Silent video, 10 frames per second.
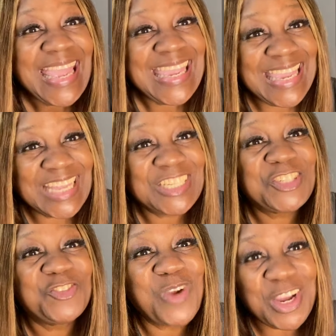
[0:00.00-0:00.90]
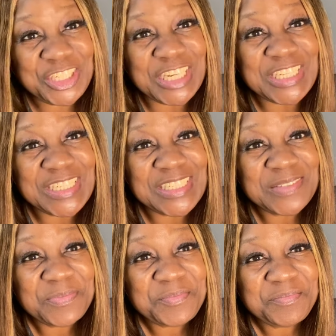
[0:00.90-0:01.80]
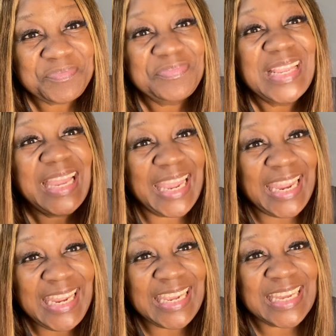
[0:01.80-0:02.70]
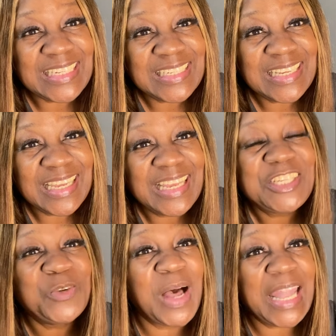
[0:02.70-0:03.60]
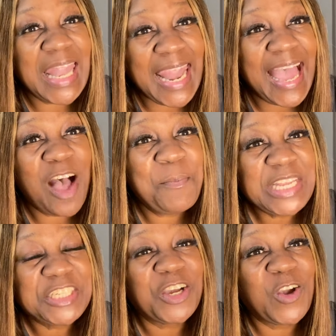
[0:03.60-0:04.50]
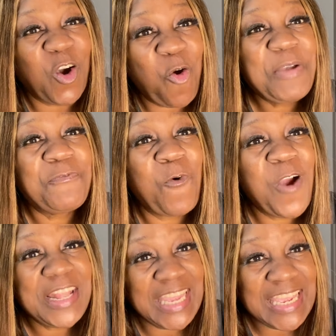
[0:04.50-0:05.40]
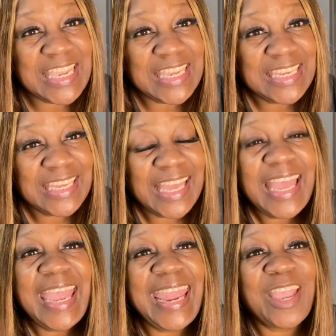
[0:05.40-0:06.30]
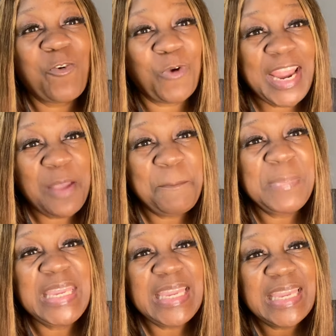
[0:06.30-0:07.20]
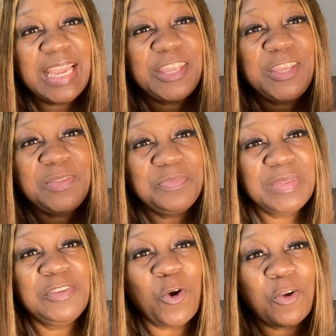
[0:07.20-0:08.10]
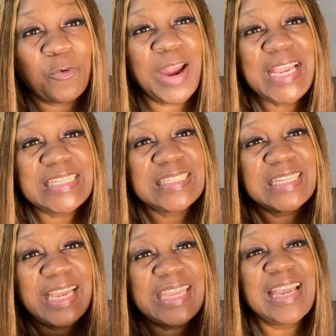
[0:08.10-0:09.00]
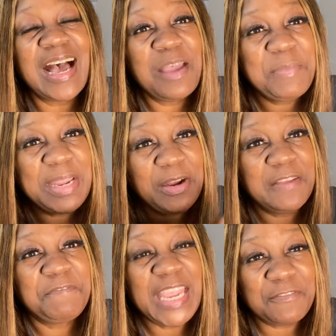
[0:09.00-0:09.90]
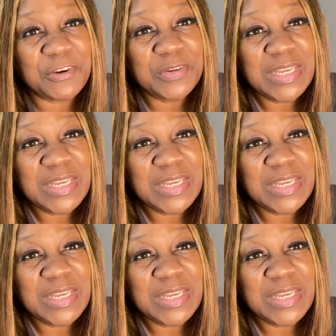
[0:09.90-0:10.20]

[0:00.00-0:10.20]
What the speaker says: instructions. And to allow me to go before thee and grant me your grace and your unmerited favor